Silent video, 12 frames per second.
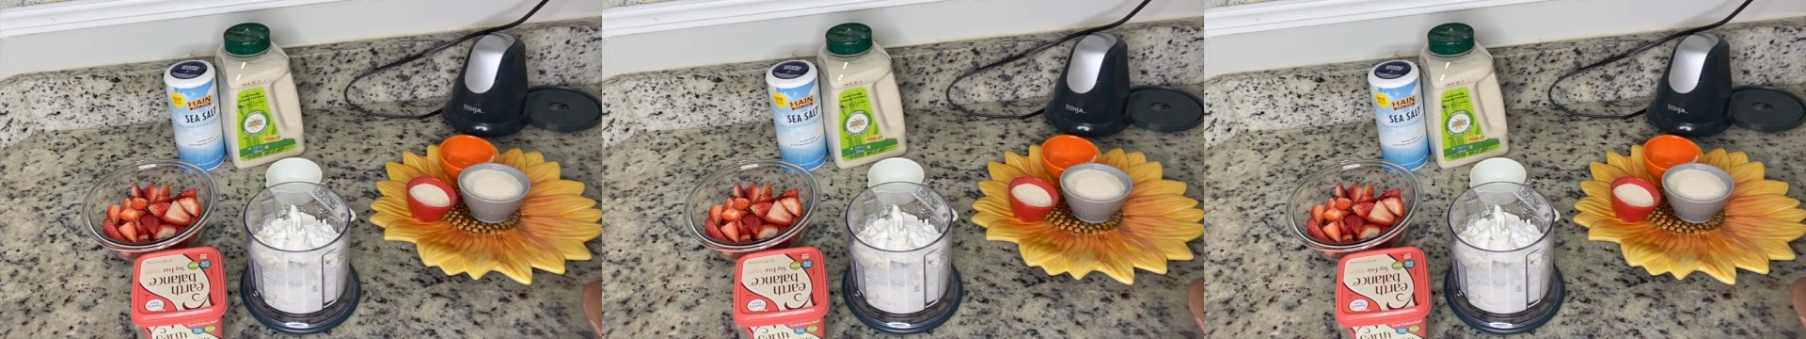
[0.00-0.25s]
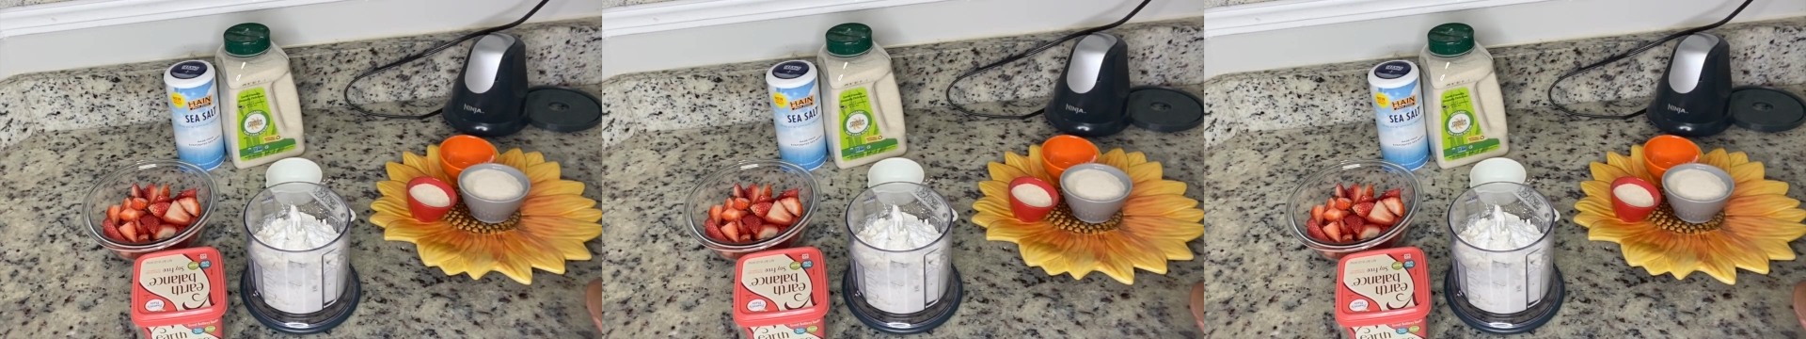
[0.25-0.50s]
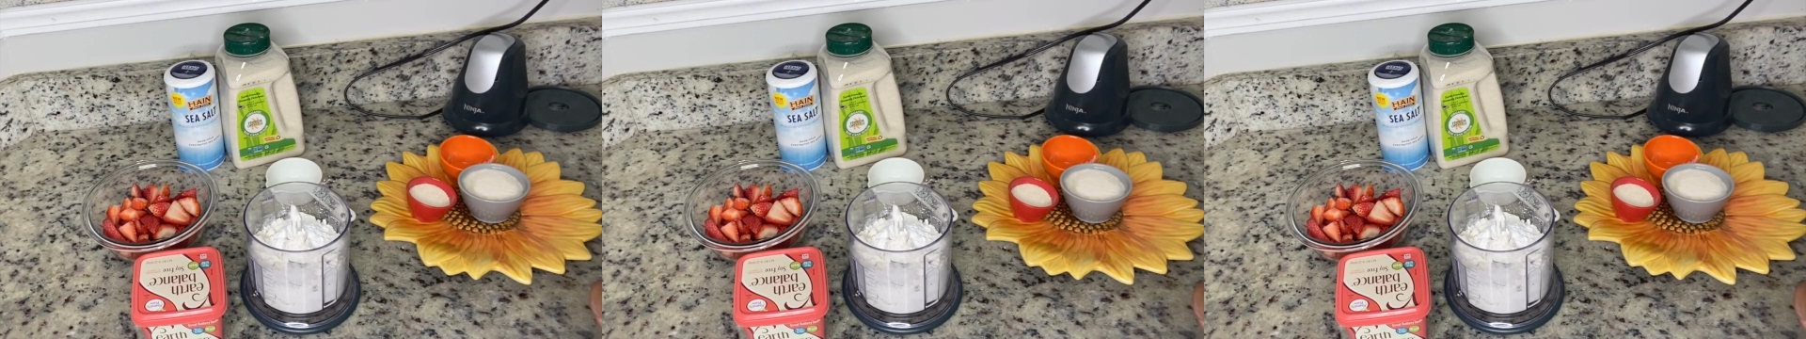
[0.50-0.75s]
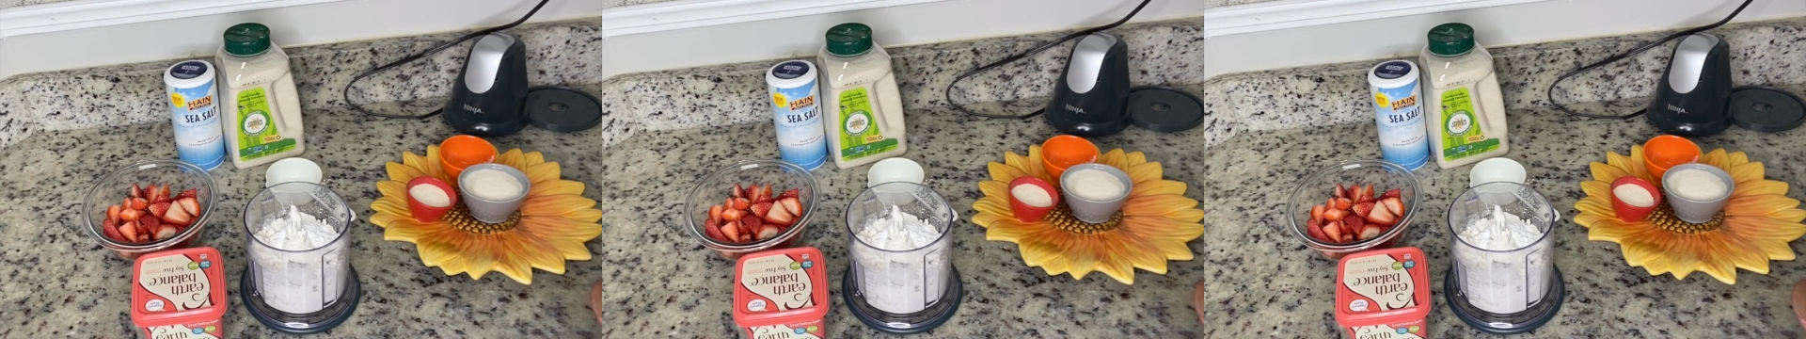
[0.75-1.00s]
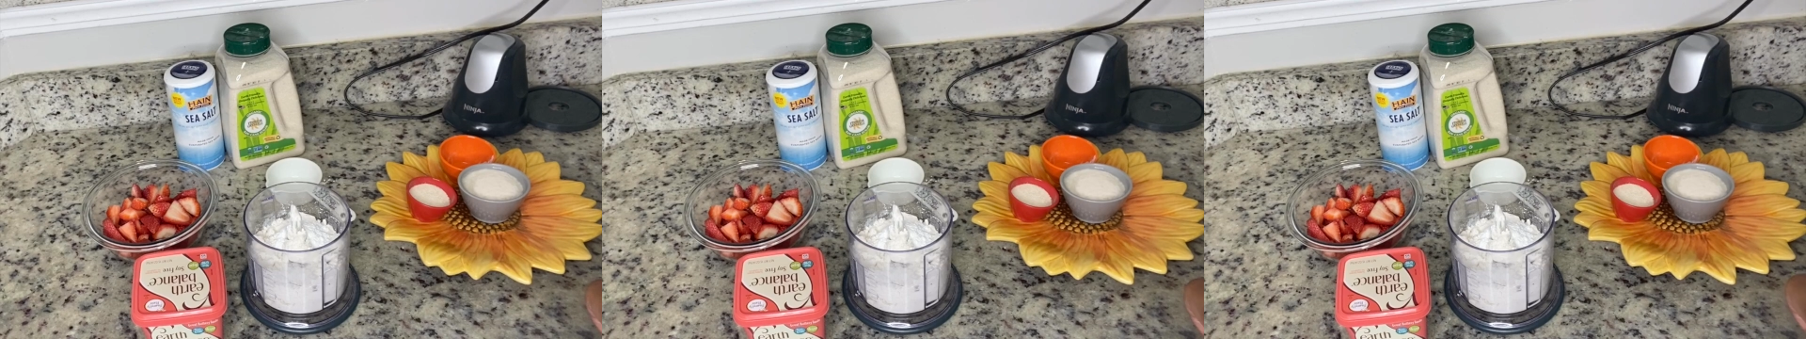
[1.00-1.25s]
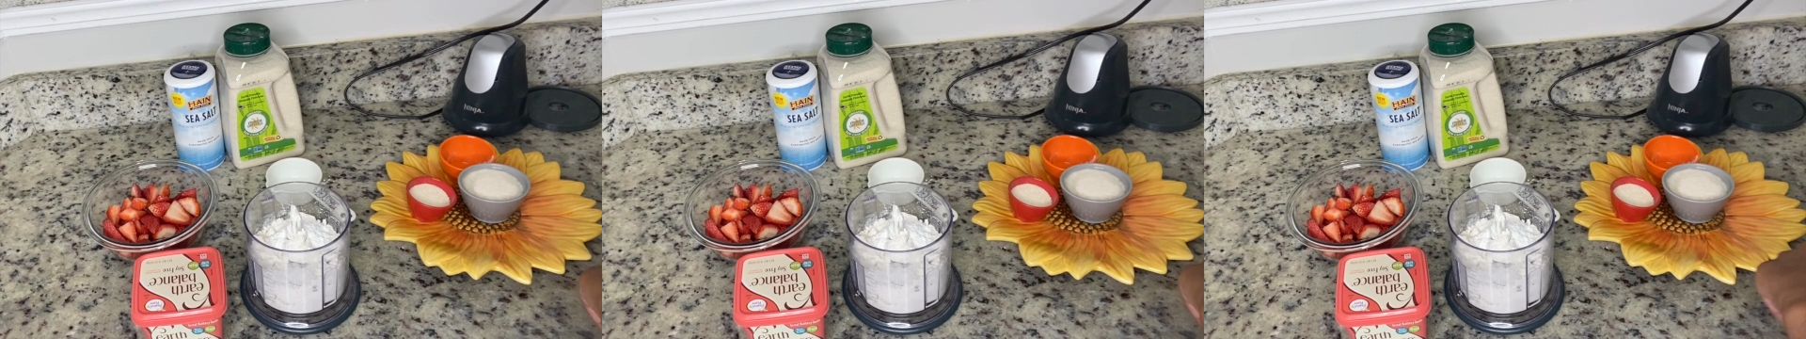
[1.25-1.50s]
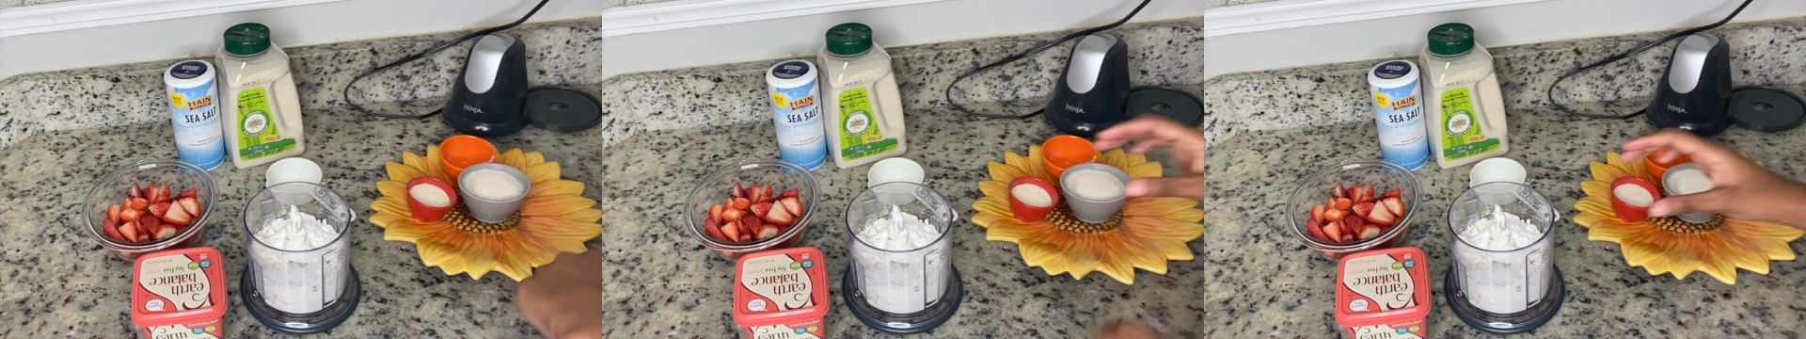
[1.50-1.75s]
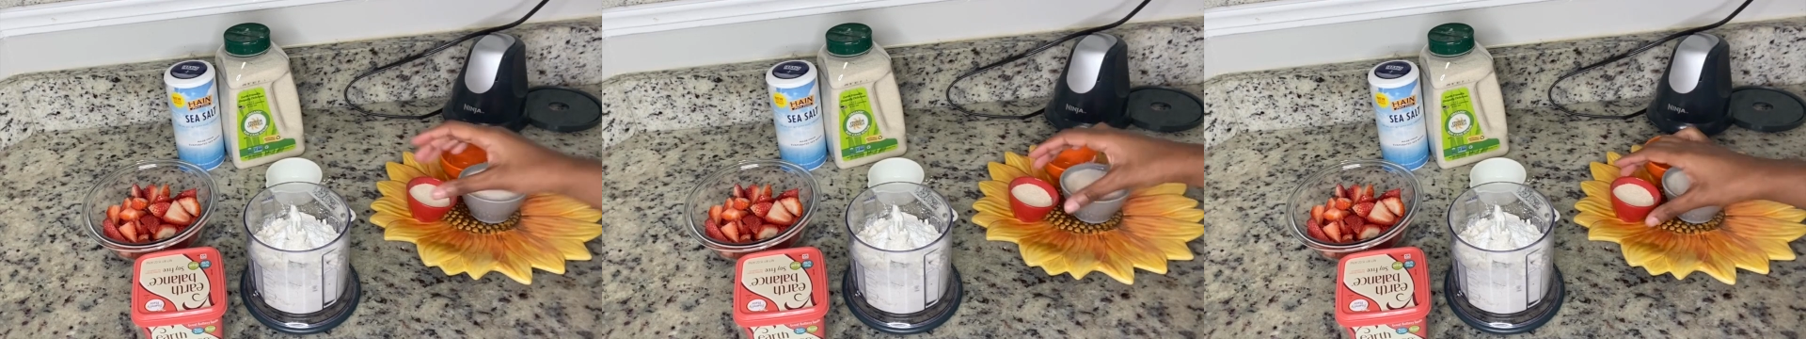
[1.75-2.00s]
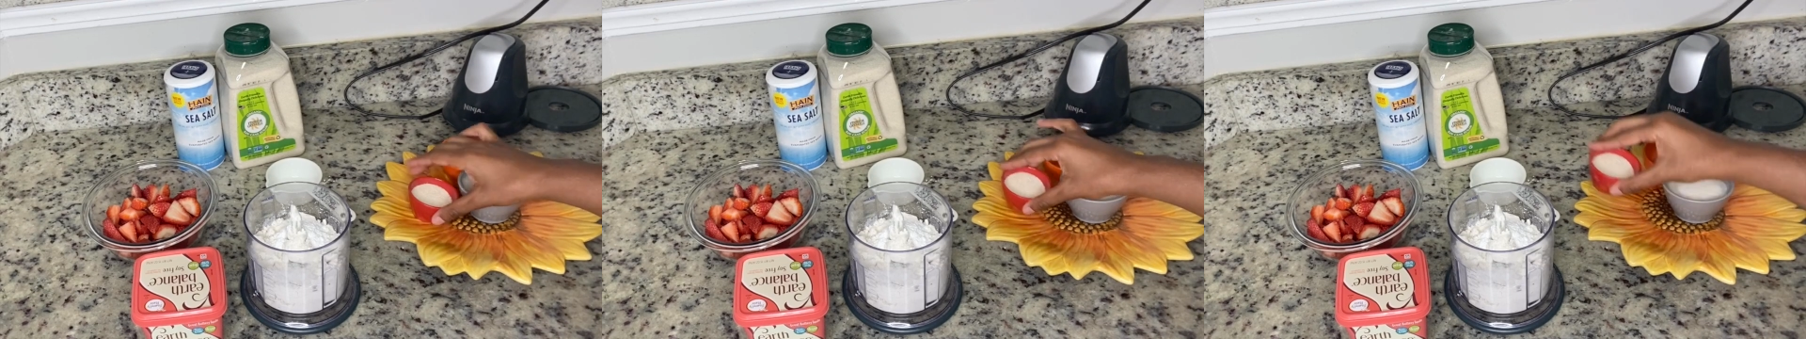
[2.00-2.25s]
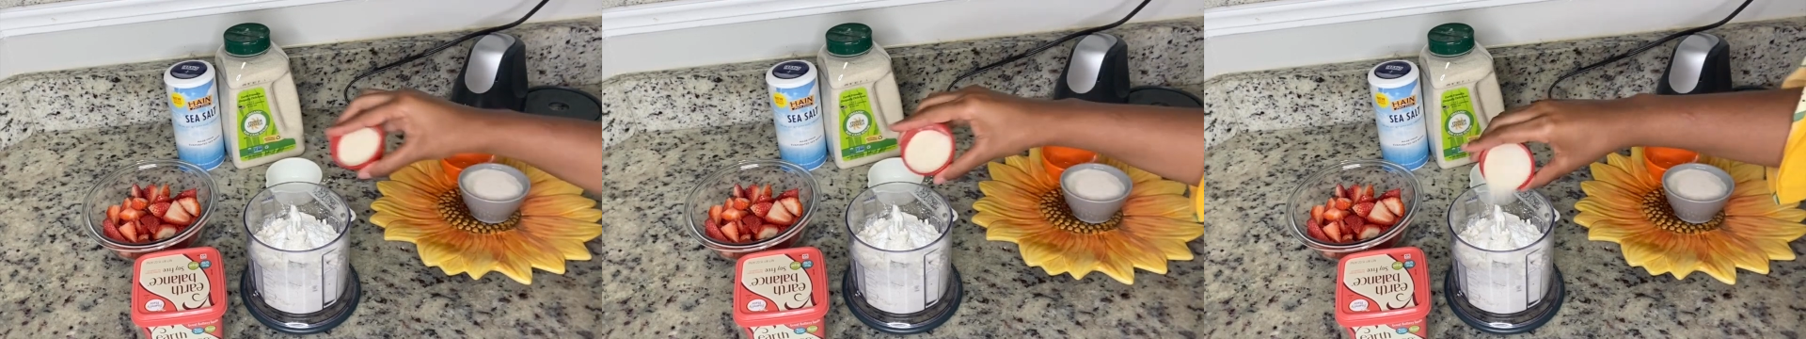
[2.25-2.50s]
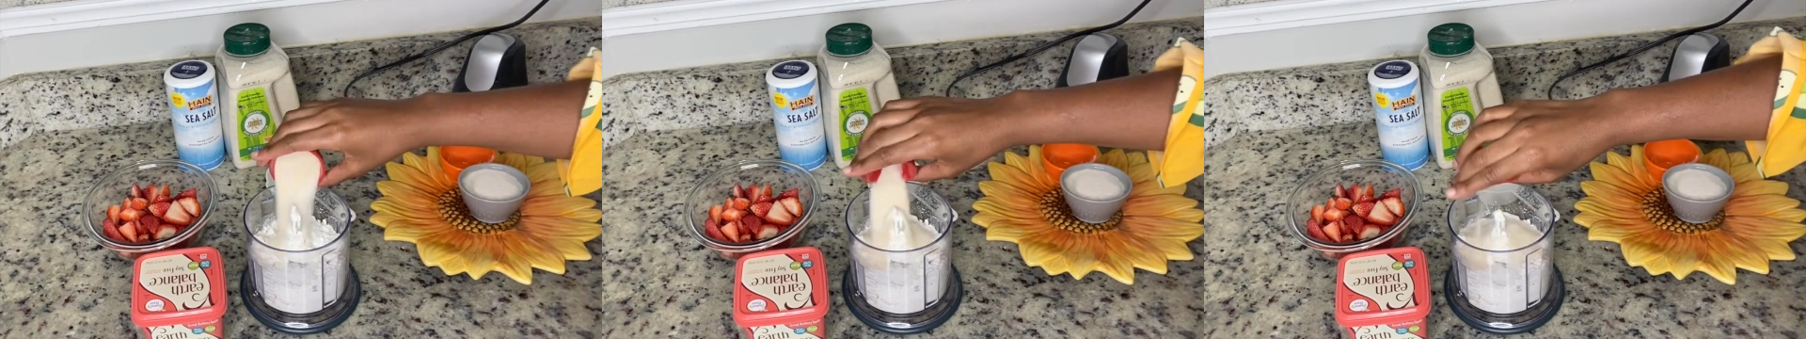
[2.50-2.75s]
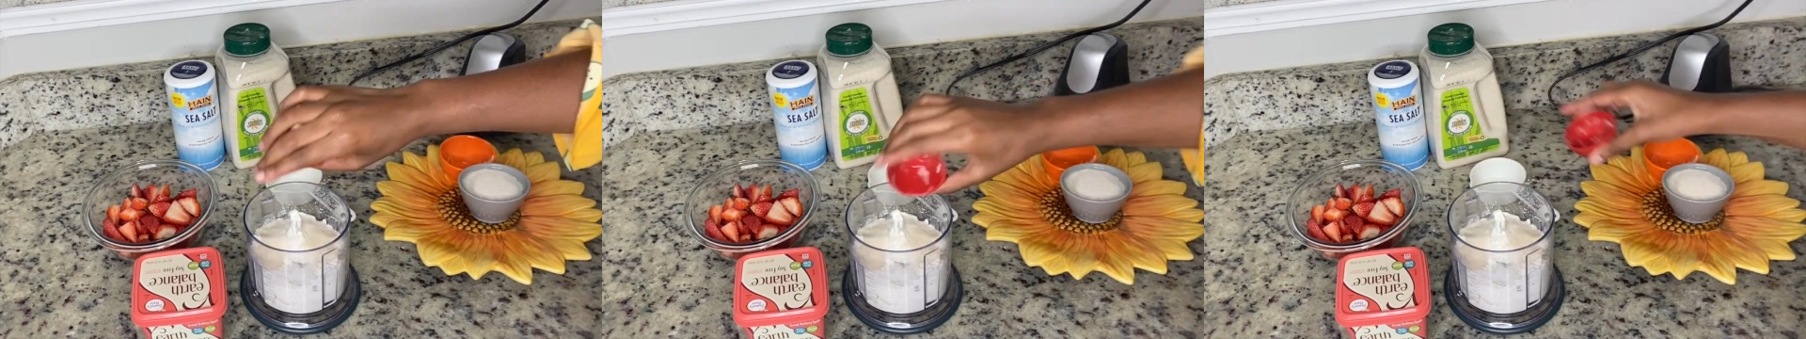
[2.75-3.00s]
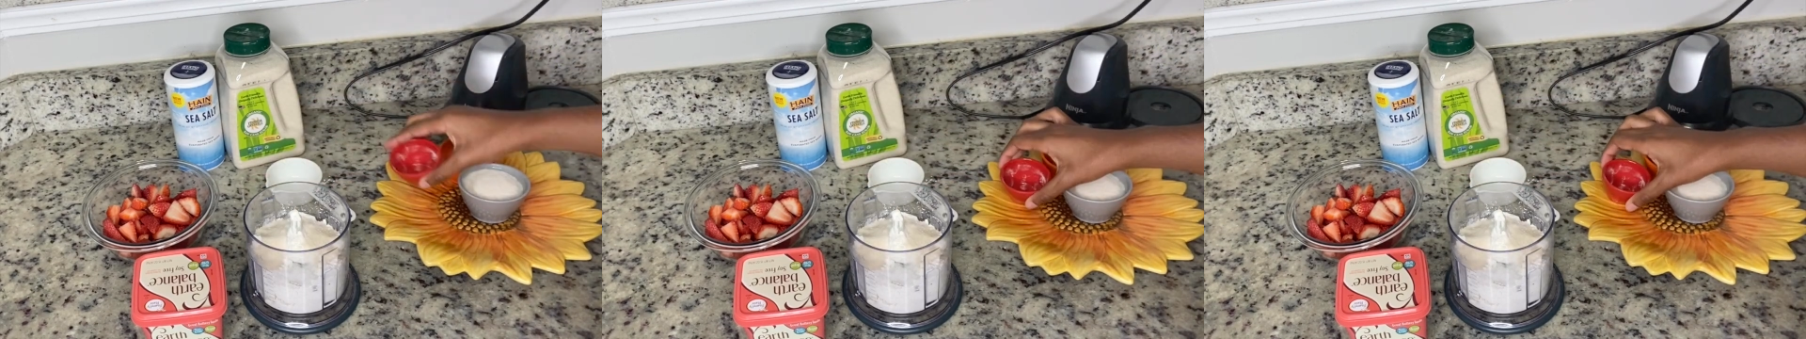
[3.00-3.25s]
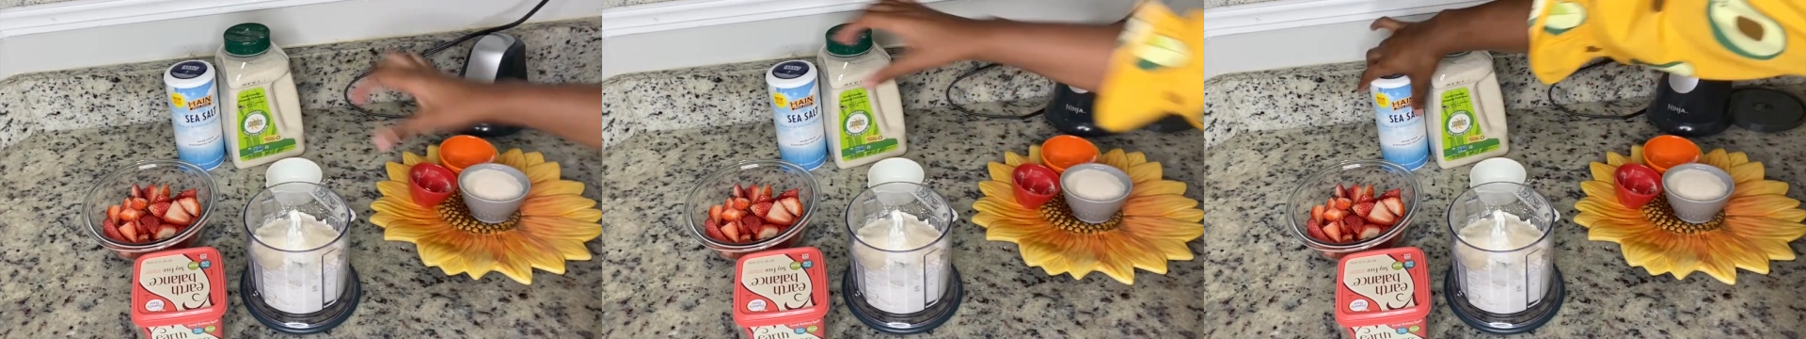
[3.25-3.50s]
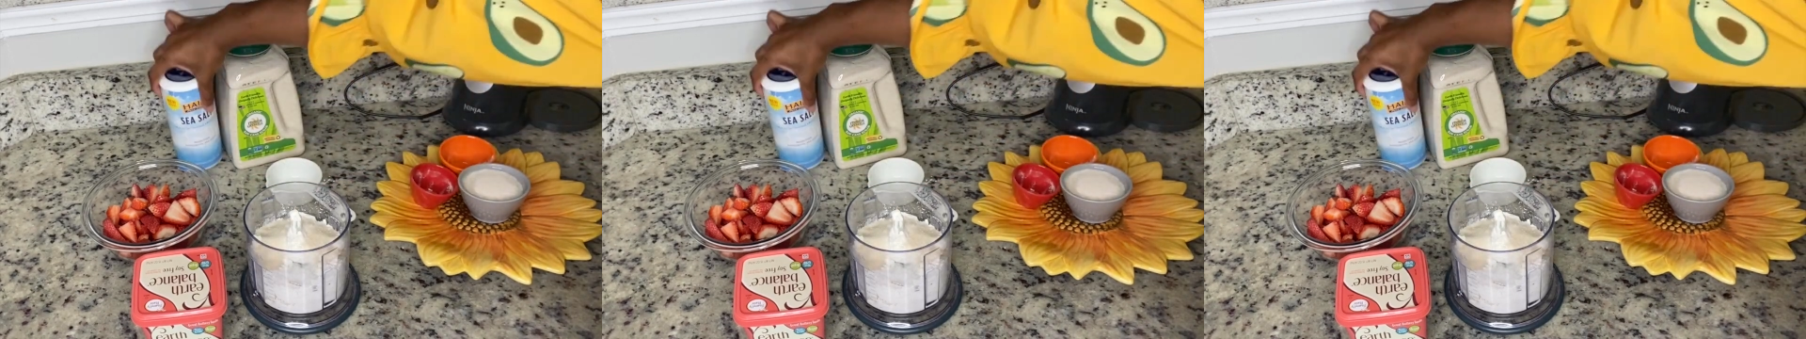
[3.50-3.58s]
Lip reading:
[unreadable: no face in view]